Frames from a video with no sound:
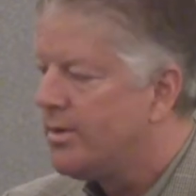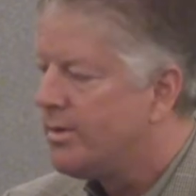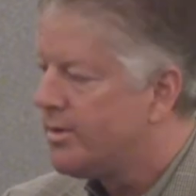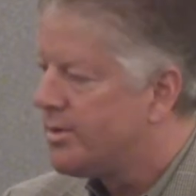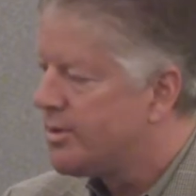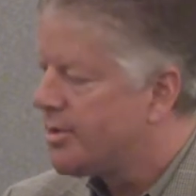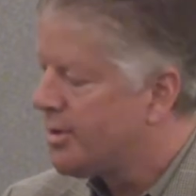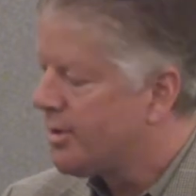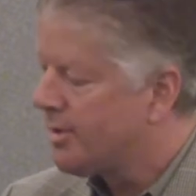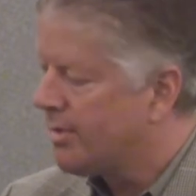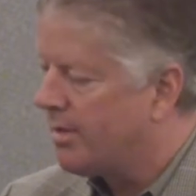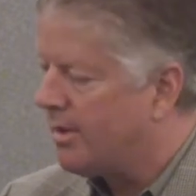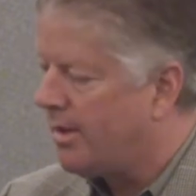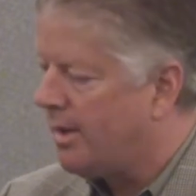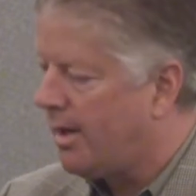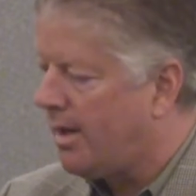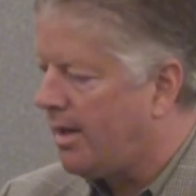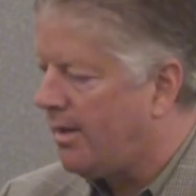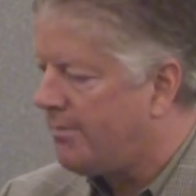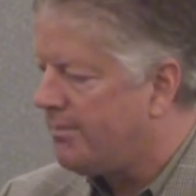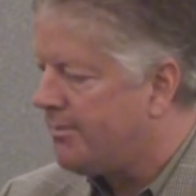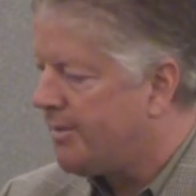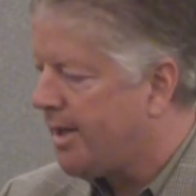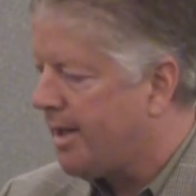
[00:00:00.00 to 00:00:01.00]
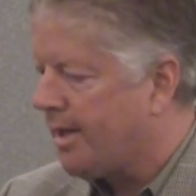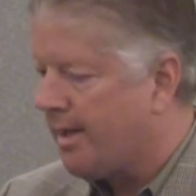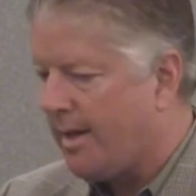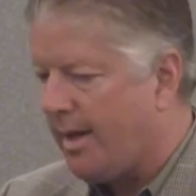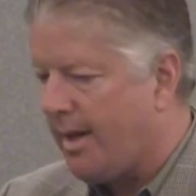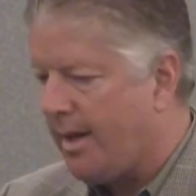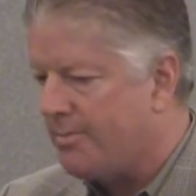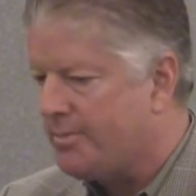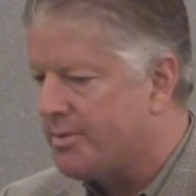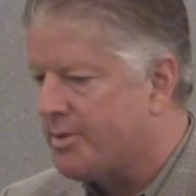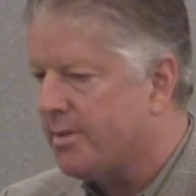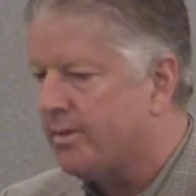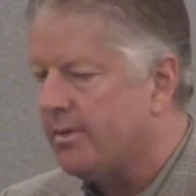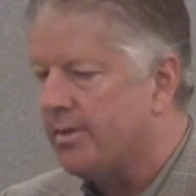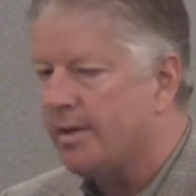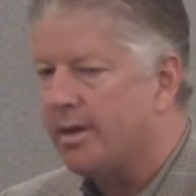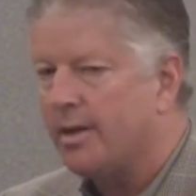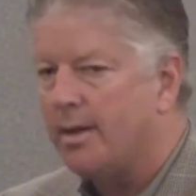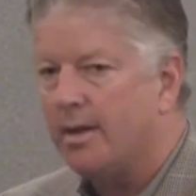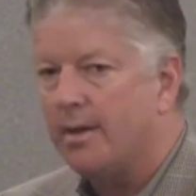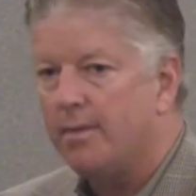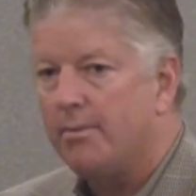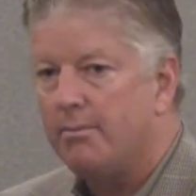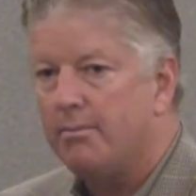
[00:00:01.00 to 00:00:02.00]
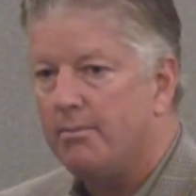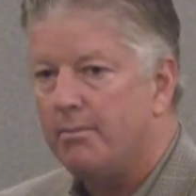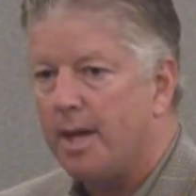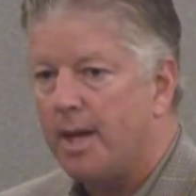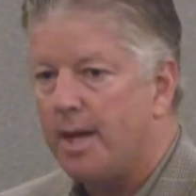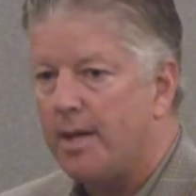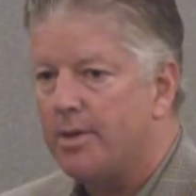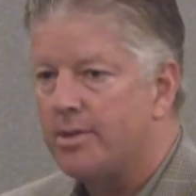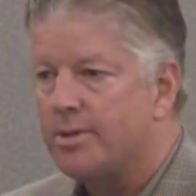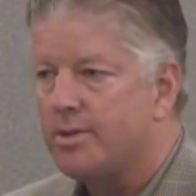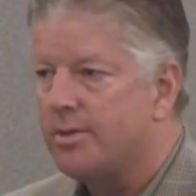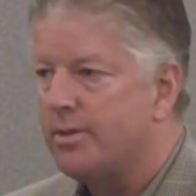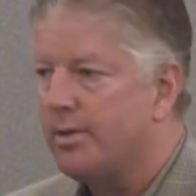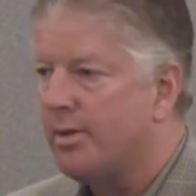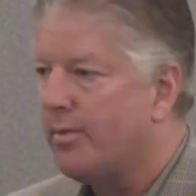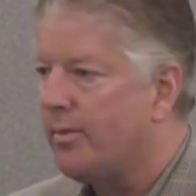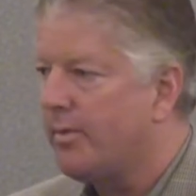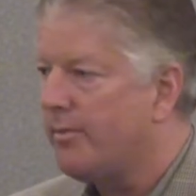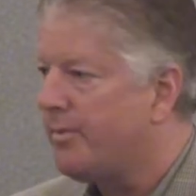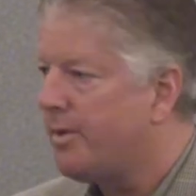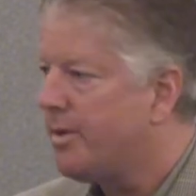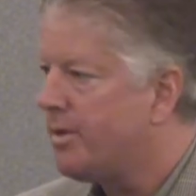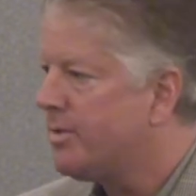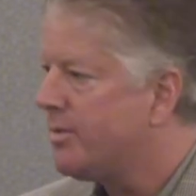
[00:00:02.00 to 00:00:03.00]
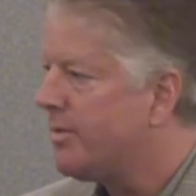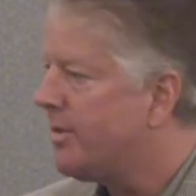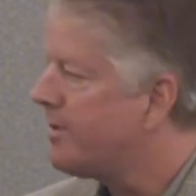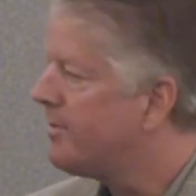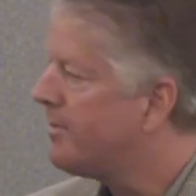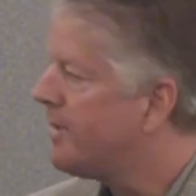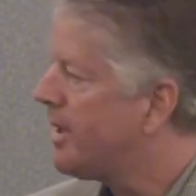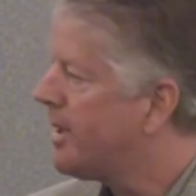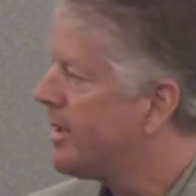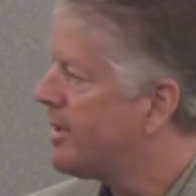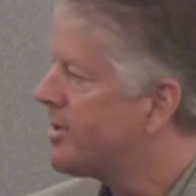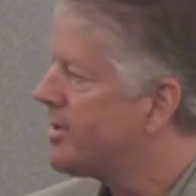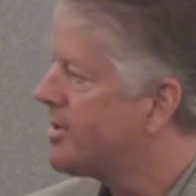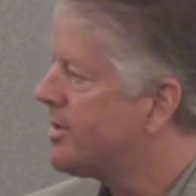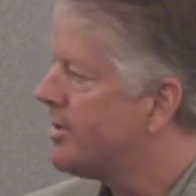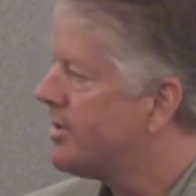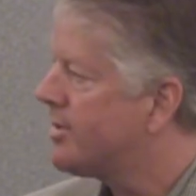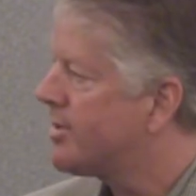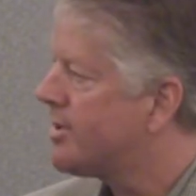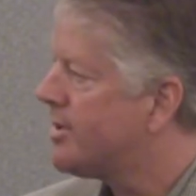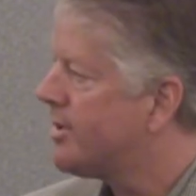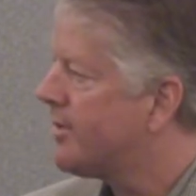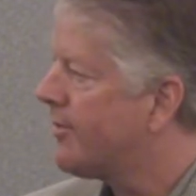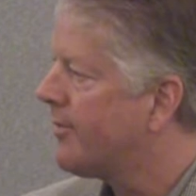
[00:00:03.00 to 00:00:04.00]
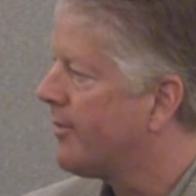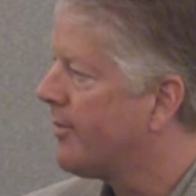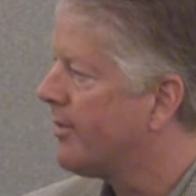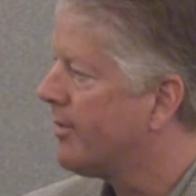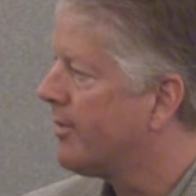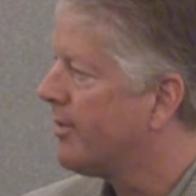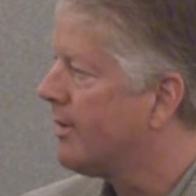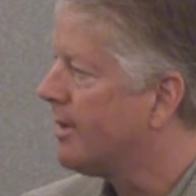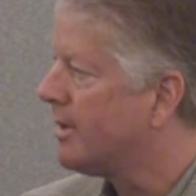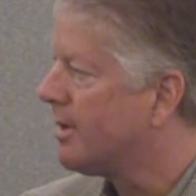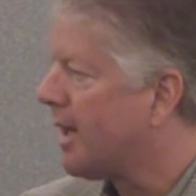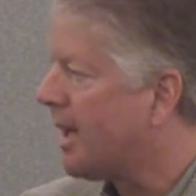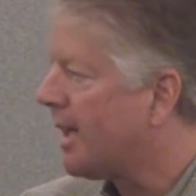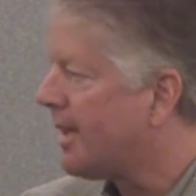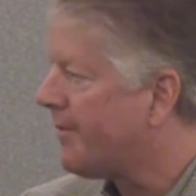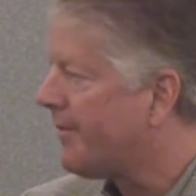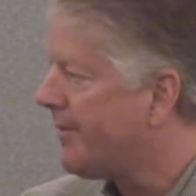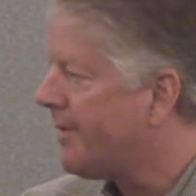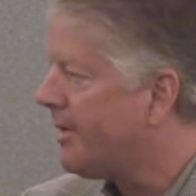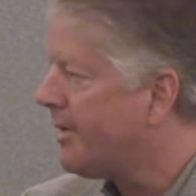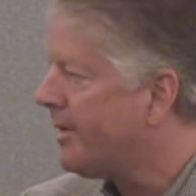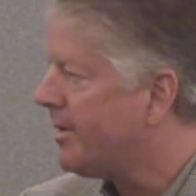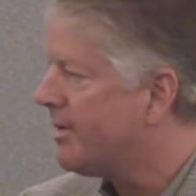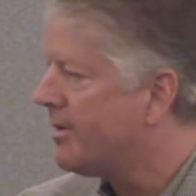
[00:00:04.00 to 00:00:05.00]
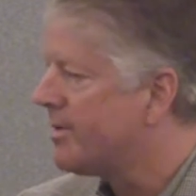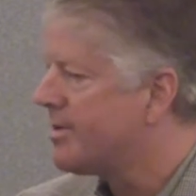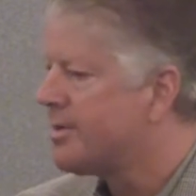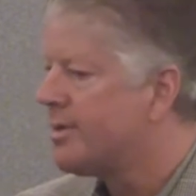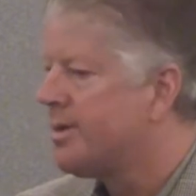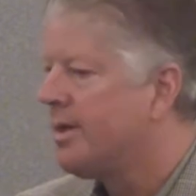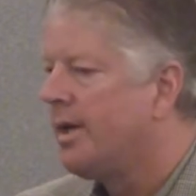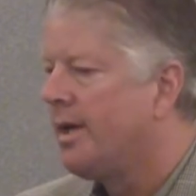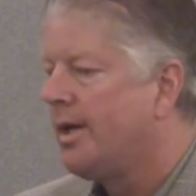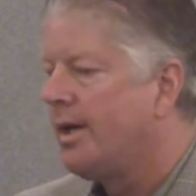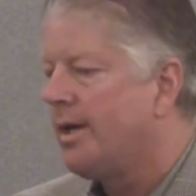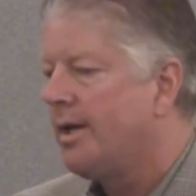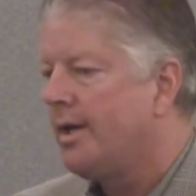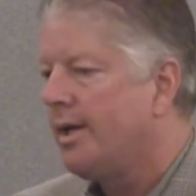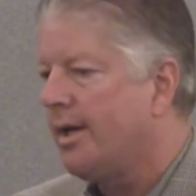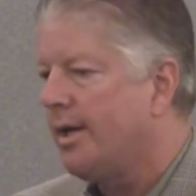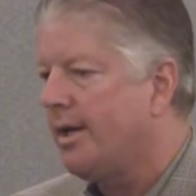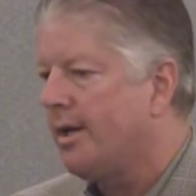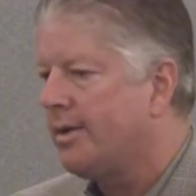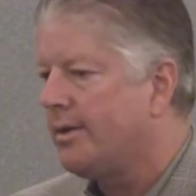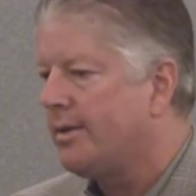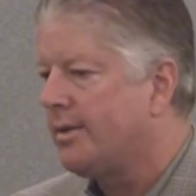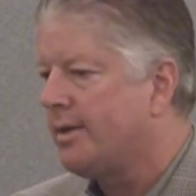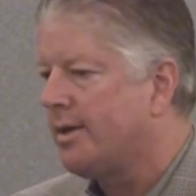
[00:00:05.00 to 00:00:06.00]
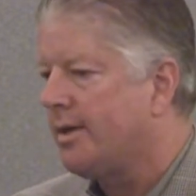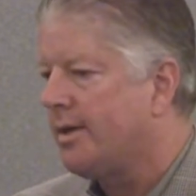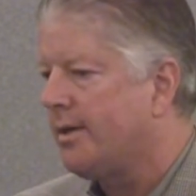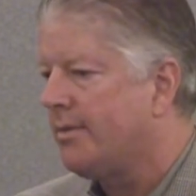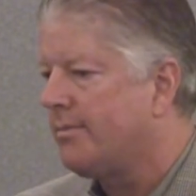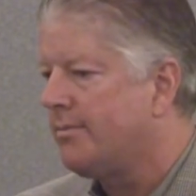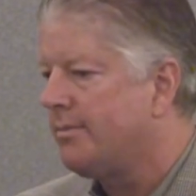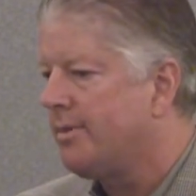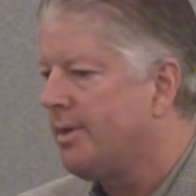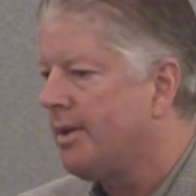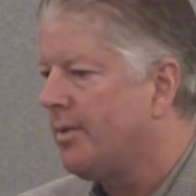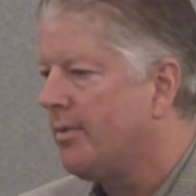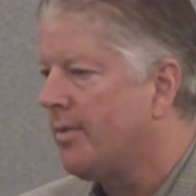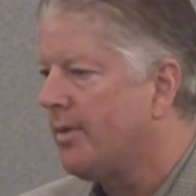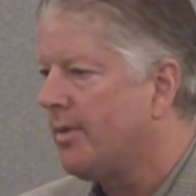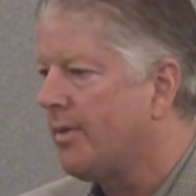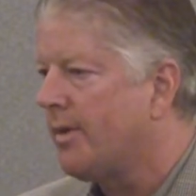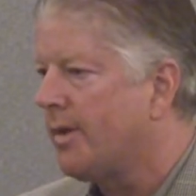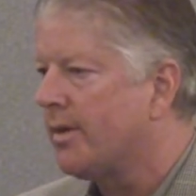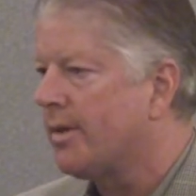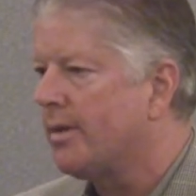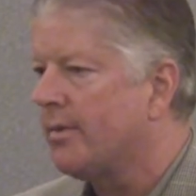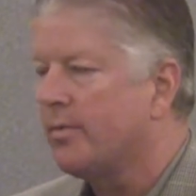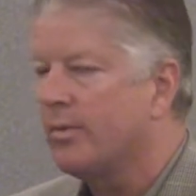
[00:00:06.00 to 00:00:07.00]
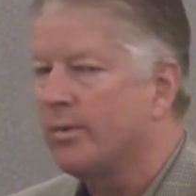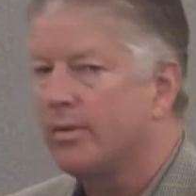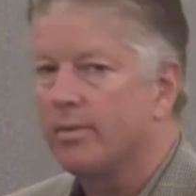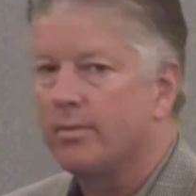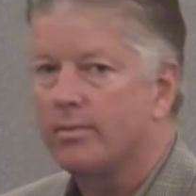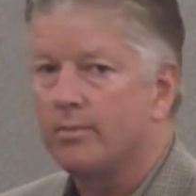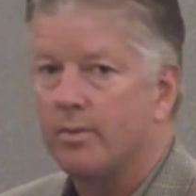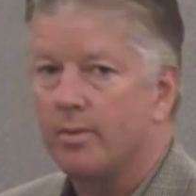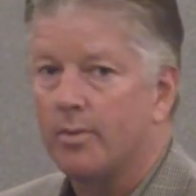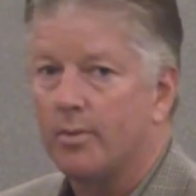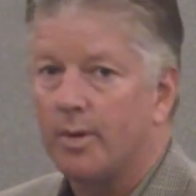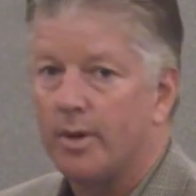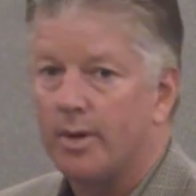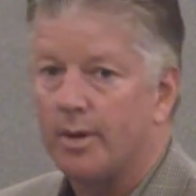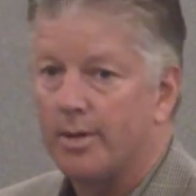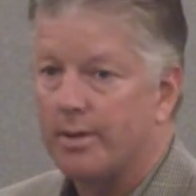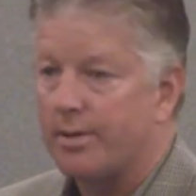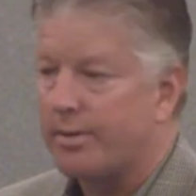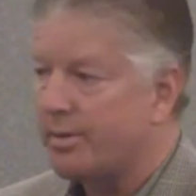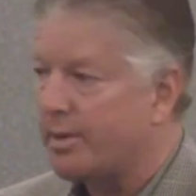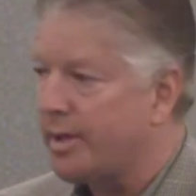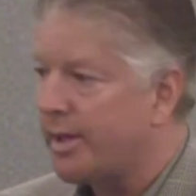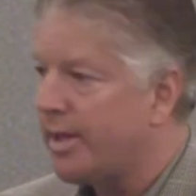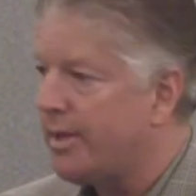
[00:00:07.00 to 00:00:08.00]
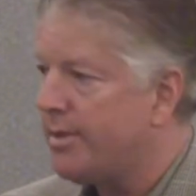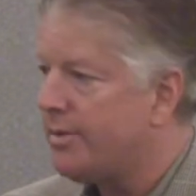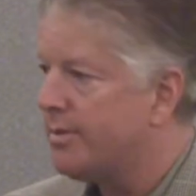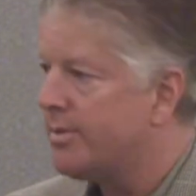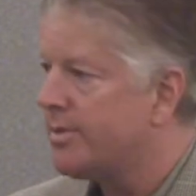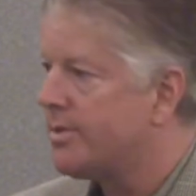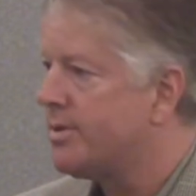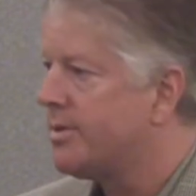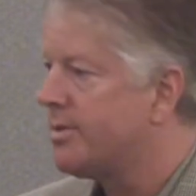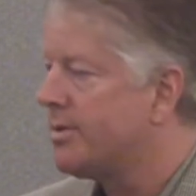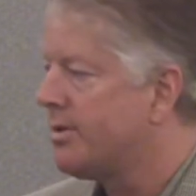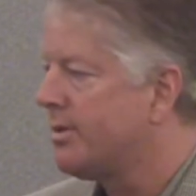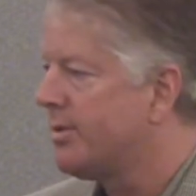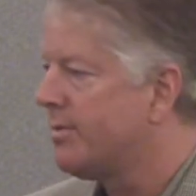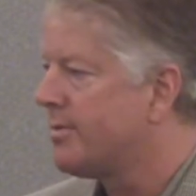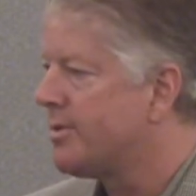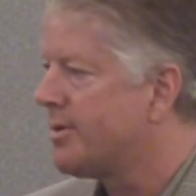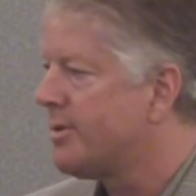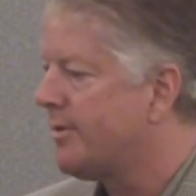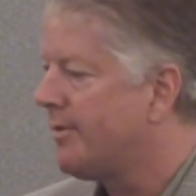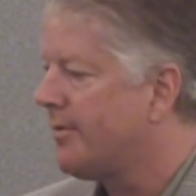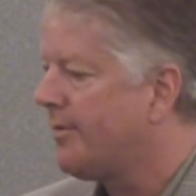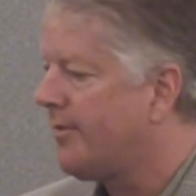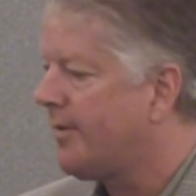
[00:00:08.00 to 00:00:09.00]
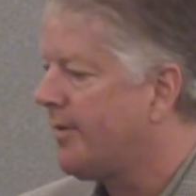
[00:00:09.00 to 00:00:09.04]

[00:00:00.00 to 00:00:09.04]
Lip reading: Sure. Yeah, absolutely. Managed. We've been doing managed hosting for a lot of years, and we think that we're one of the leaders in terms of,